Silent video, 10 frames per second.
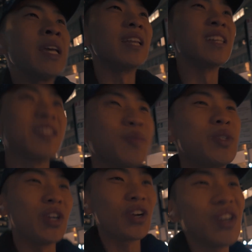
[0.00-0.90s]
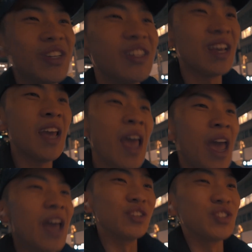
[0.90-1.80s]
eating some dinner,
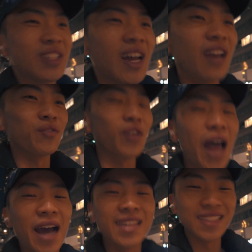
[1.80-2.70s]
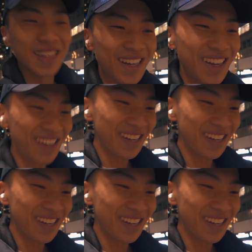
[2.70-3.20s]
and just kind of relaxing.